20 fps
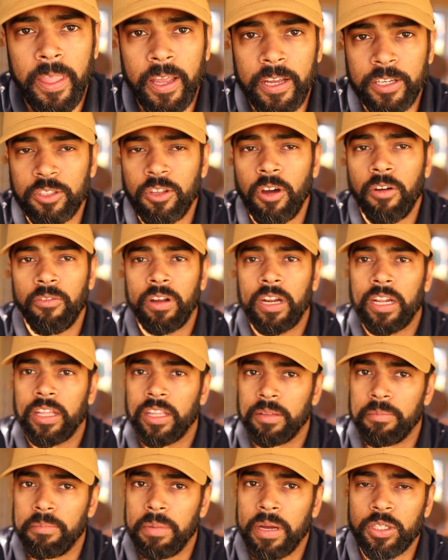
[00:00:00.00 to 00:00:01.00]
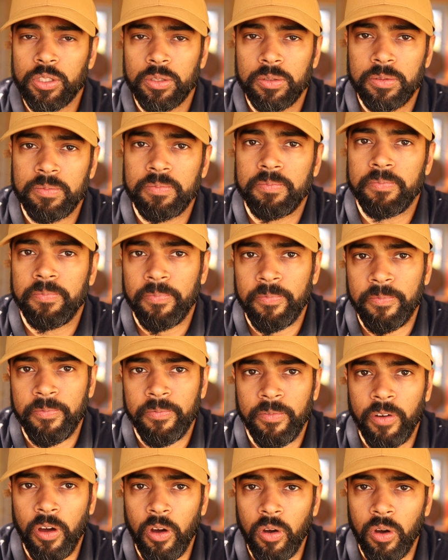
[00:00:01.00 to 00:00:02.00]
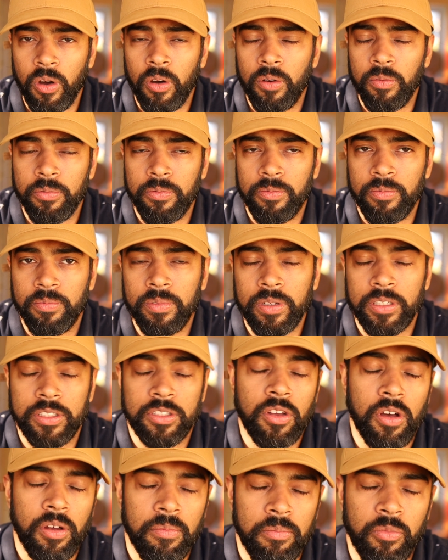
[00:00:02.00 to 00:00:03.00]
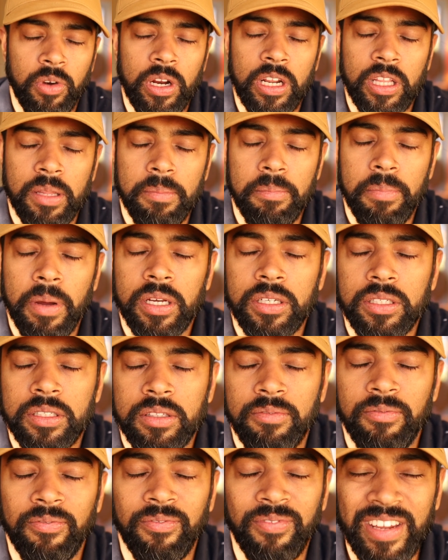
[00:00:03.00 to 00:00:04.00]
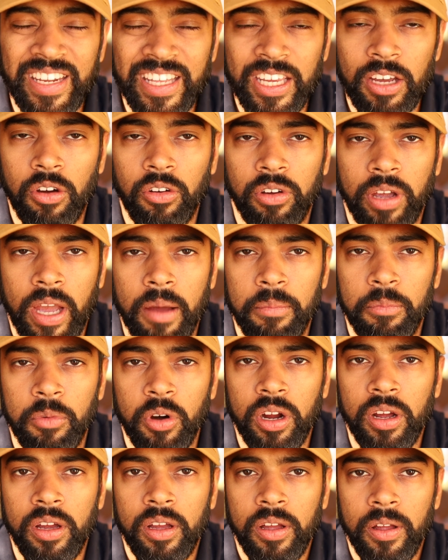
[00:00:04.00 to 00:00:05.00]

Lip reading: It's not really the best it's not really the best video camera.